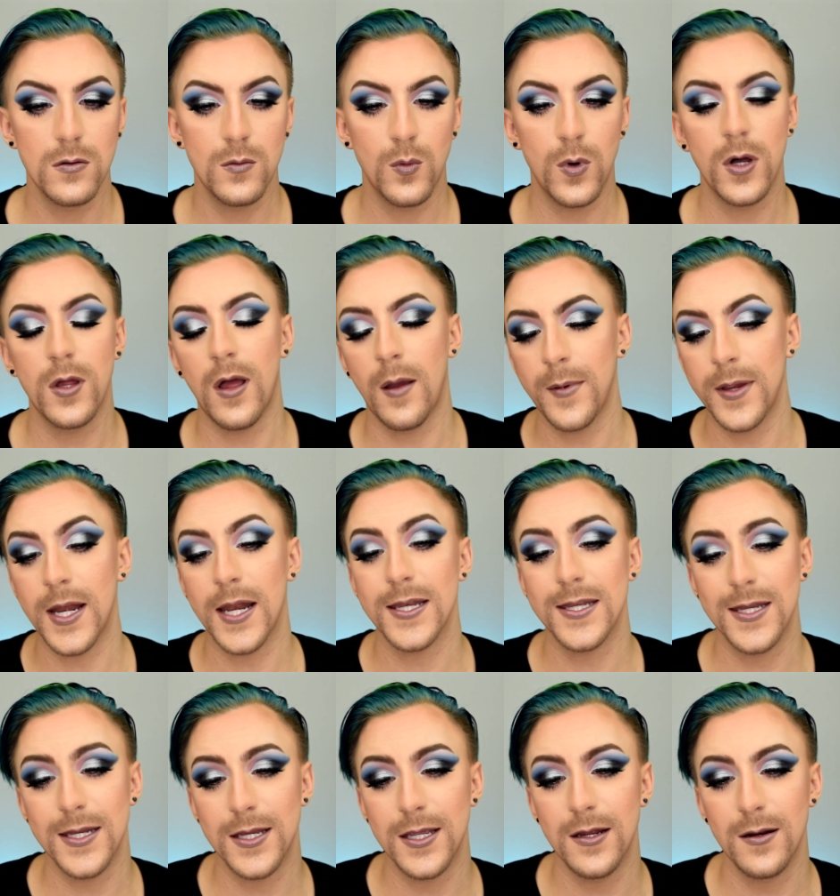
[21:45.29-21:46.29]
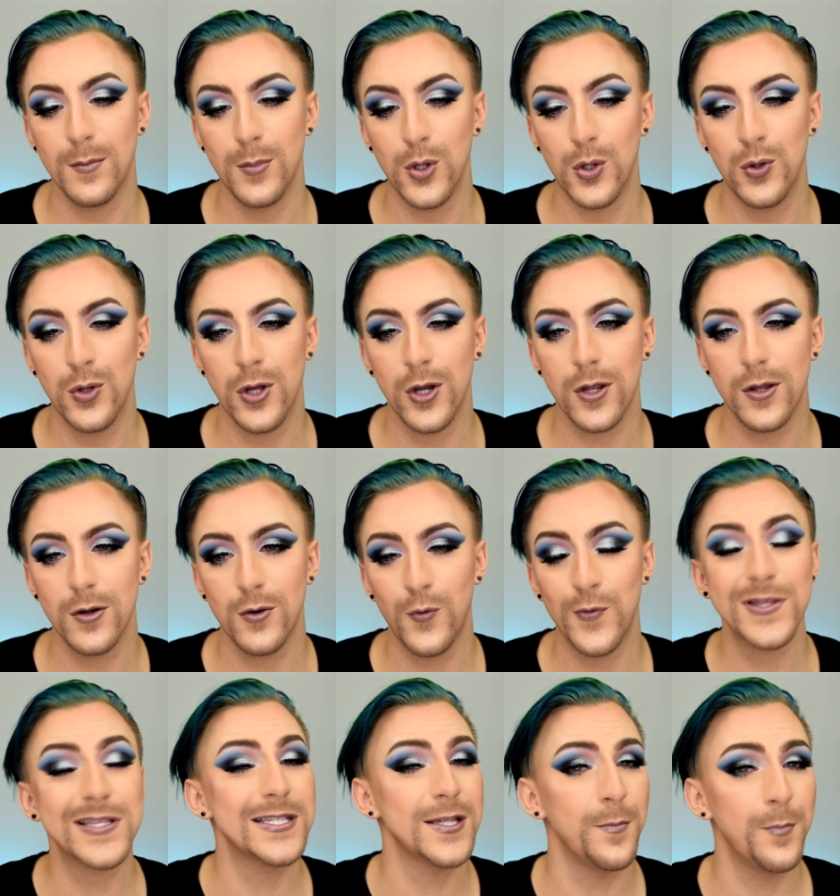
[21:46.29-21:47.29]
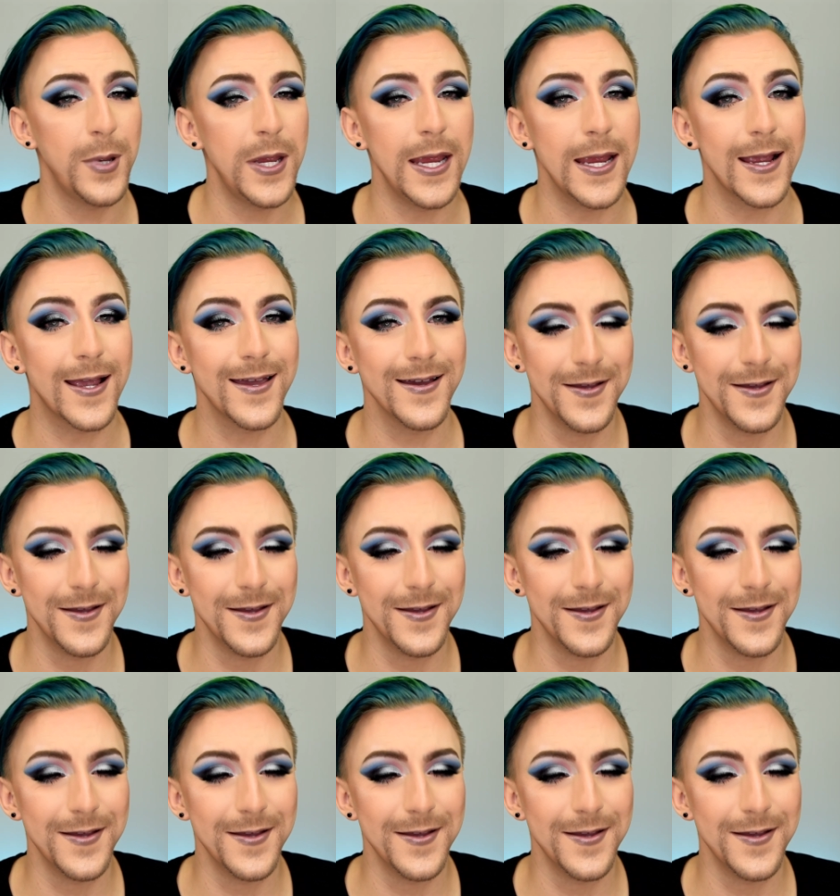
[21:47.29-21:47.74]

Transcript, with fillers: Well, I mean, I did get a blue look with some pink,